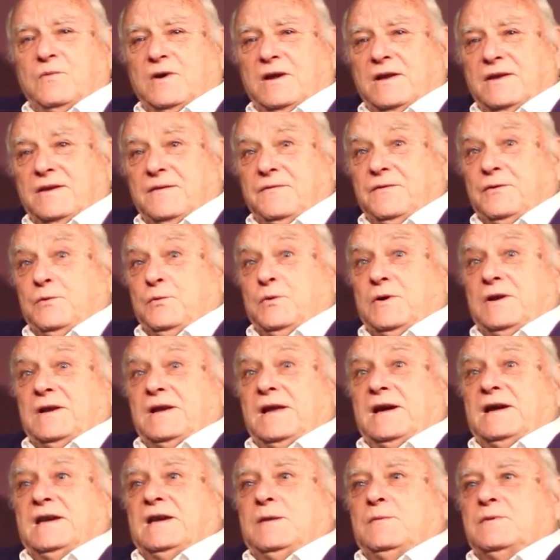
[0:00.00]
one, if you were
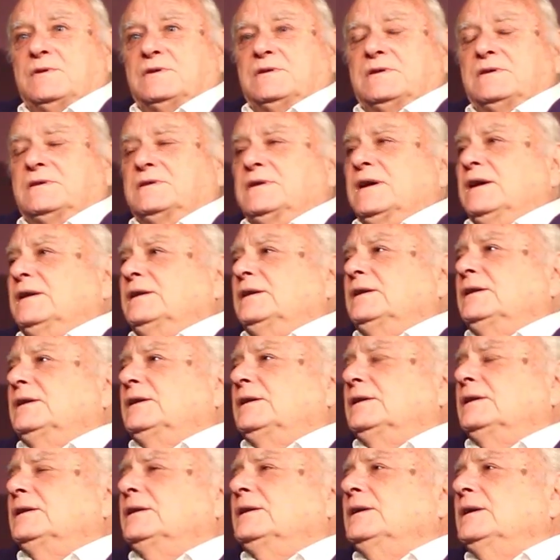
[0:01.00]
lucky, was in
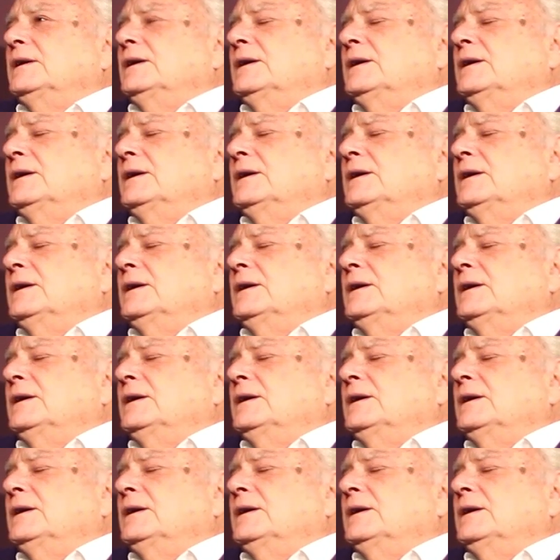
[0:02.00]
Technicolor.